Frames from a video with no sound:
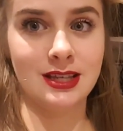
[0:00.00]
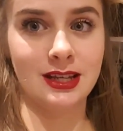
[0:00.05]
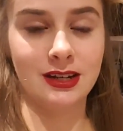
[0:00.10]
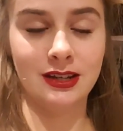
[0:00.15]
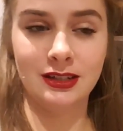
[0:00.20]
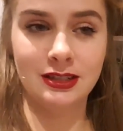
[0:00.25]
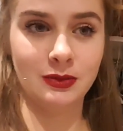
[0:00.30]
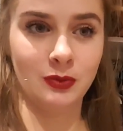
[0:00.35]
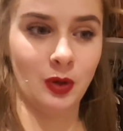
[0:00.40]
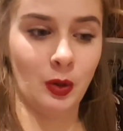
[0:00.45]
and
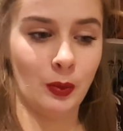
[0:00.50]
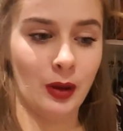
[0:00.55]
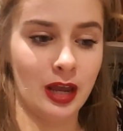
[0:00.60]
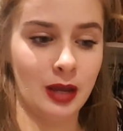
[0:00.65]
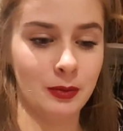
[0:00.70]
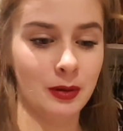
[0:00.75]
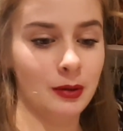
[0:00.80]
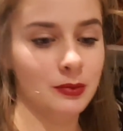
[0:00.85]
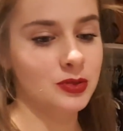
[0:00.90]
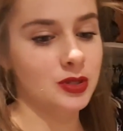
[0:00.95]
I didn't want to wake
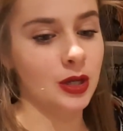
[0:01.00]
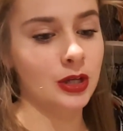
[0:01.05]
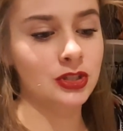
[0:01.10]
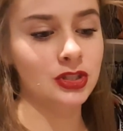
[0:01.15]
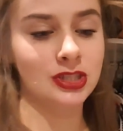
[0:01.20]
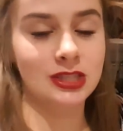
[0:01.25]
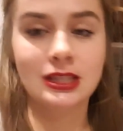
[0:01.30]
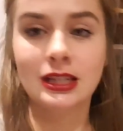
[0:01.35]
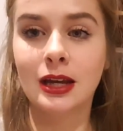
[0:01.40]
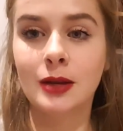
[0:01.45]
him up, so I was
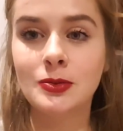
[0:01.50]
just like,